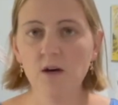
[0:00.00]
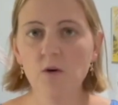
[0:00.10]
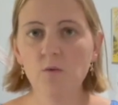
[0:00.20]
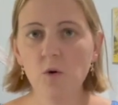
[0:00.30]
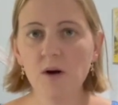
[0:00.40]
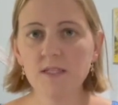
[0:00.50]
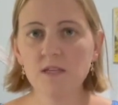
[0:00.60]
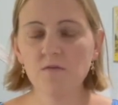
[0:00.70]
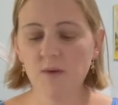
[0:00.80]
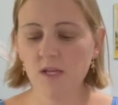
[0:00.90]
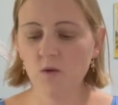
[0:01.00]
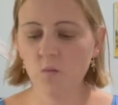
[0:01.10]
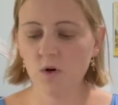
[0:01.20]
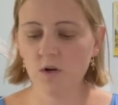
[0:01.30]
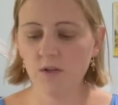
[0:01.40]
Robots have made the
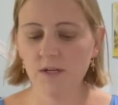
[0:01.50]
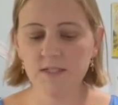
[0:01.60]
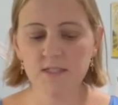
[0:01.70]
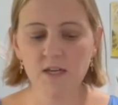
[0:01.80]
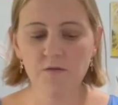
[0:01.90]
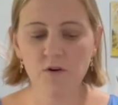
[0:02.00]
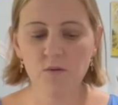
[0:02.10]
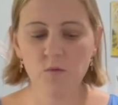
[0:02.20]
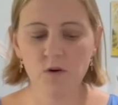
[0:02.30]
world a safer and more